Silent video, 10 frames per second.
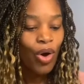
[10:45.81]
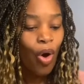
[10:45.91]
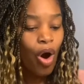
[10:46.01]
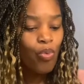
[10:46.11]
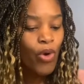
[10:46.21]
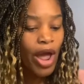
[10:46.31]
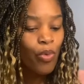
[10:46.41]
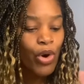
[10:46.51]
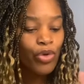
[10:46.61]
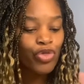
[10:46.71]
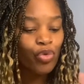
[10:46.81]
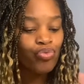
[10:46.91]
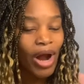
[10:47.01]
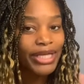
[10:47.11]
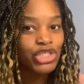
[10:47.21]
or where were the
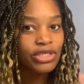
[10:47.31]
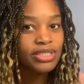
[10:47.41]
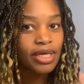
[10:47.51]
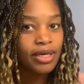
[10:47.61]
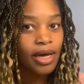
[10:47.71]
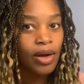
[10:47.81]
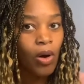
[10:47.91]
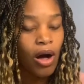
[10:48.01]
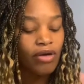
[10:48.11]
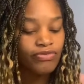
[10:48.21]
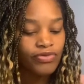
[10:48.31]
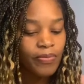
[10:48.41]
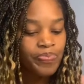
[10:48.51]
righteous cut off?